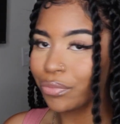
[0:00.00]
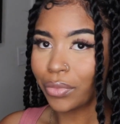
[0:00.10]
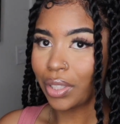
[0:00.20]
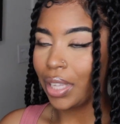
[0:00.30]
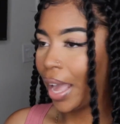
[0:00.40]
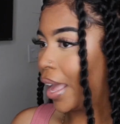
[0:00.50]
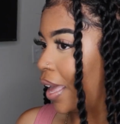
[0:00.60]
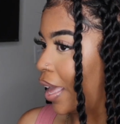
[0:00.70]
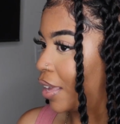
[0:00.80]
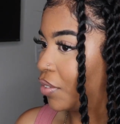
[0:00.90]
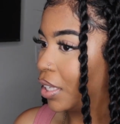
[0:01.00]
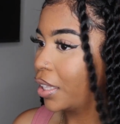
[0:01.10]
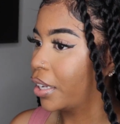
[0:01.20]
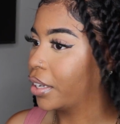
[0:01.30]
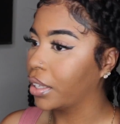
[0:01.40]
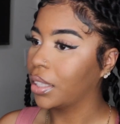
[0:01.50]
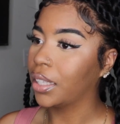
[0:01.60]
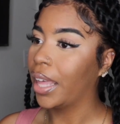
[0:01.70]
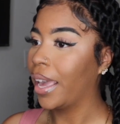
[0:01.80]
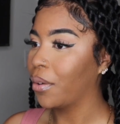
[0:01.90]
not heavy, they're
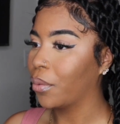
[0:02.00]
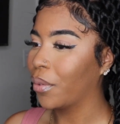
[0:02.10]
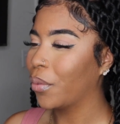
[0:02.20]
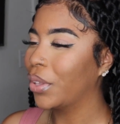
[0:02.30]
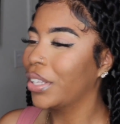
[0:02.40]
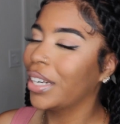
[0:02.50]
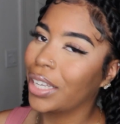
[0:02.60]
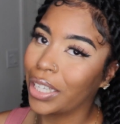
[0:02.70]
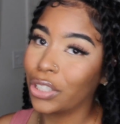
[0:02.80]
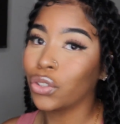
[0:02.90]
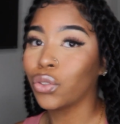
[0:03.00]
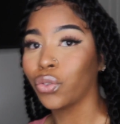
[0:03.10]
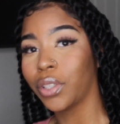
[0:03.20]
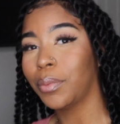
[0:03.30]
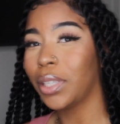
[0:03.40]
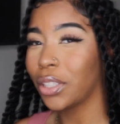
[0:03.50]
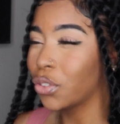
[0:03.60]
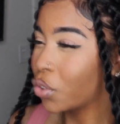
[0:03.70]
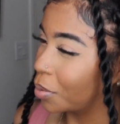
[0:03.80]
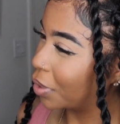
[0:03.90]
light. Well, they're not extremely
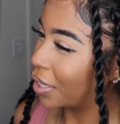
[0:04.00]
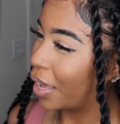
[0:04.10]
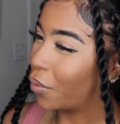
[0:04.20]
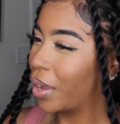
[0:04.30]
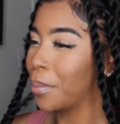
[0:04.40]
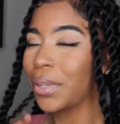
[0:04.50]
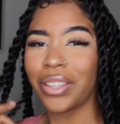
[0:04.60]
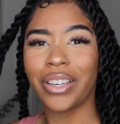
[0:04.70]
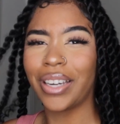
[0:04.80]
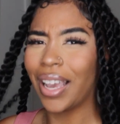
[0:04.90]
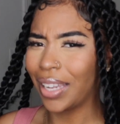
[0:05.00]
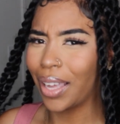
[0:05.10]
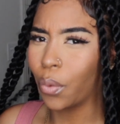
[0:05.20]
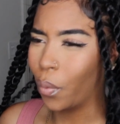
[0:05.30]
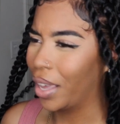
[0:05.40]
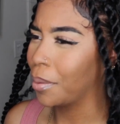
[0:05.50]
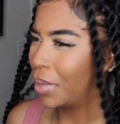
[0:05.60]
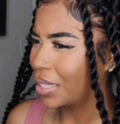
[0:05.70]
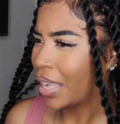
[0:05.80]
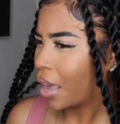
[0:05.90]
lightweight, but they're not like weighing
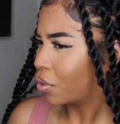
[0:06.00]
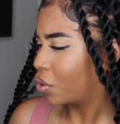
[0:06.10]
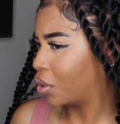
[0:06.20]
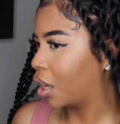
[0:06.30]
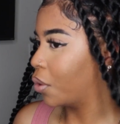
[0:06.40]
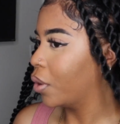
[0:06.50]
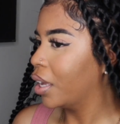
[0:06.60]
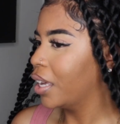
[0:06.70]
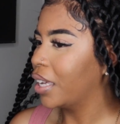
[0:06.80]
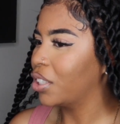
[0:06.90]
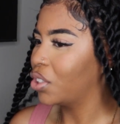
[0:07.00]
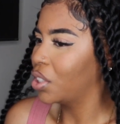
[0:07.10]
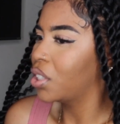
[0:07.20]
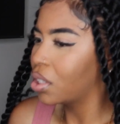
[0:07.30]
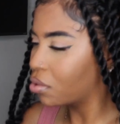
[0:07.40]
me down, you know. It's just